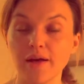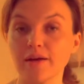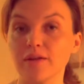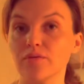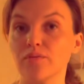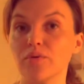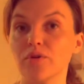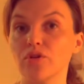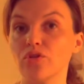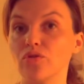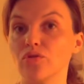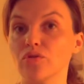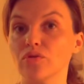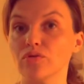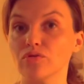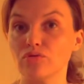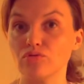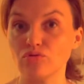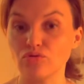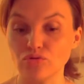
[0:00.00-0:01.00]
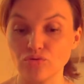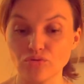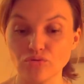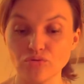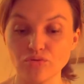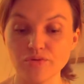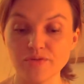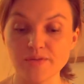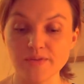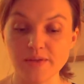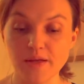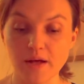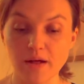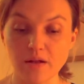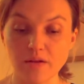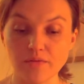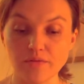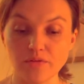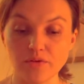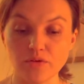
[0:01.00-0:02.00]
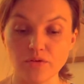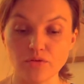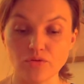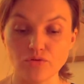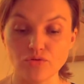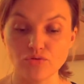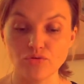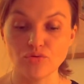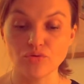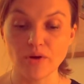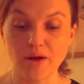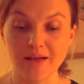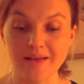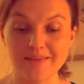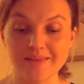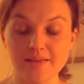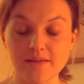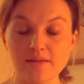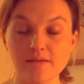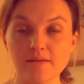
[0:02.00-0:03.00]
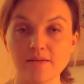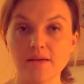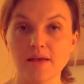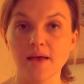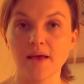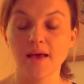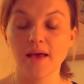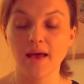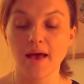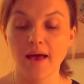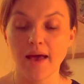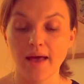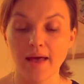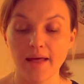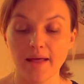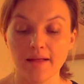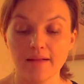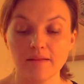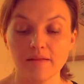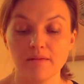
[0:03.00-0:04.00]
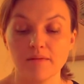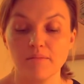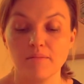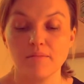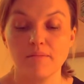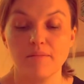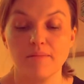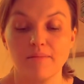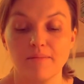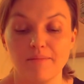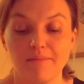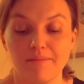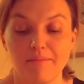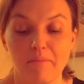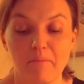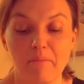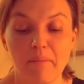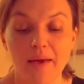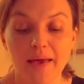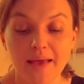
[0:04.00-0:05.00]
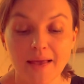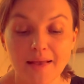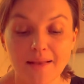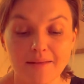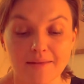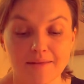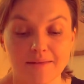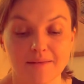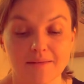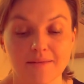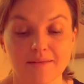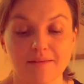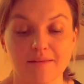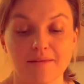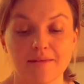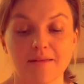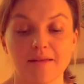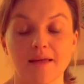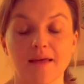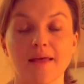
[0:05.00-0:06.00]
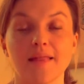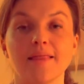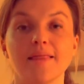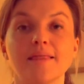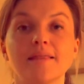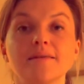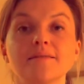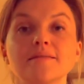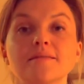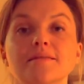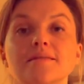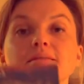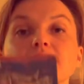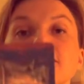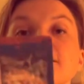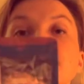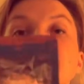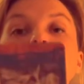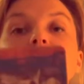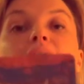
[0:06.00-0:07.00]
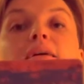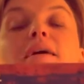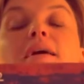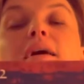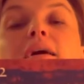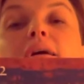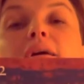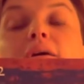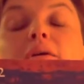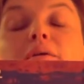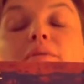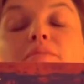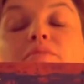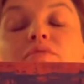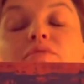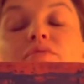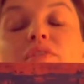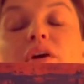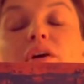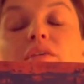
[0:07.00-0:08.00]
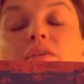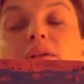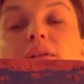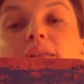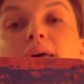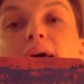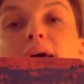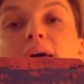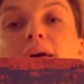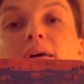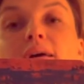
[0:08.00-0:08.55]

with your true self, your true essence. And Maiden in this fairy deck,